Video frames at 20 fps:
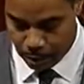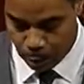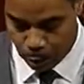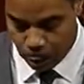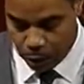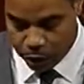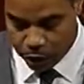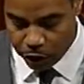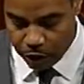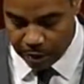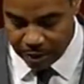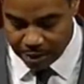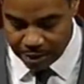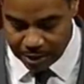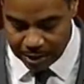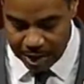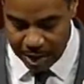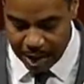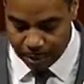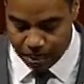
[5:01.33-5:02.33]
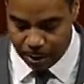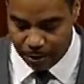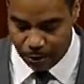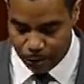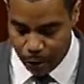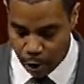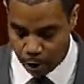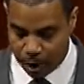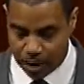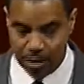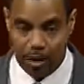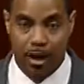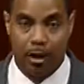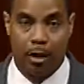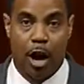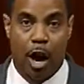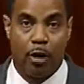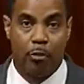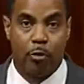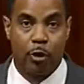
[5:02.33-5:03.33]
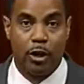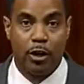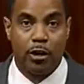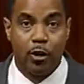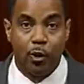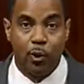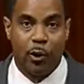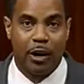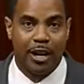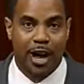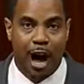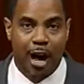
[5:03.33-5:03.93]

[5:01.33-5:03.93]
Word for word: We should instead be focusing on renewing